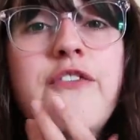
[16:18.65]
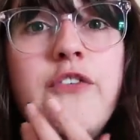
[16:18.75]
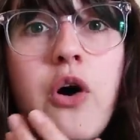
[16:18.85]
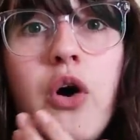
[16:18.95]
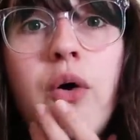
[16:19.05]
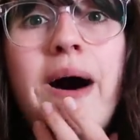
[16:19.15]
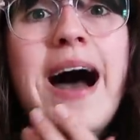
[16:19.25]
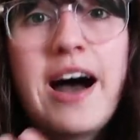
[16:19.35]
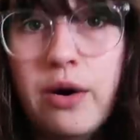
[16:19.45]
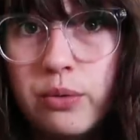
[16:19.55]
fall
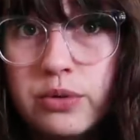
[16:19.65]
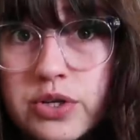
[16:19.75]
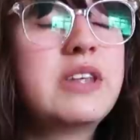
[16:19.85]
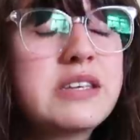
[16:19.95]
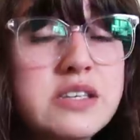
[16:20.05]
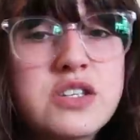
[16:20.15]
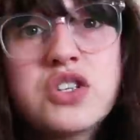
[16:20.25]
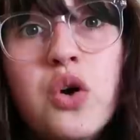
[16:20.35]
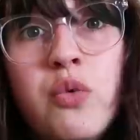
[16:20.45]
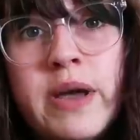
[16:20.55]
out. This is
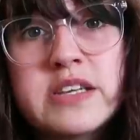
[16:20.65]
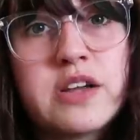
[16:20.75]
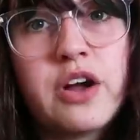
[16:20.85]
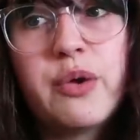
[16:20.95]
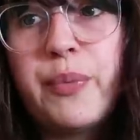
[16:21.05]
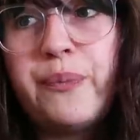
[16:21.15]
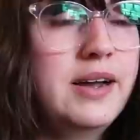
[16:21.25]
so messed up.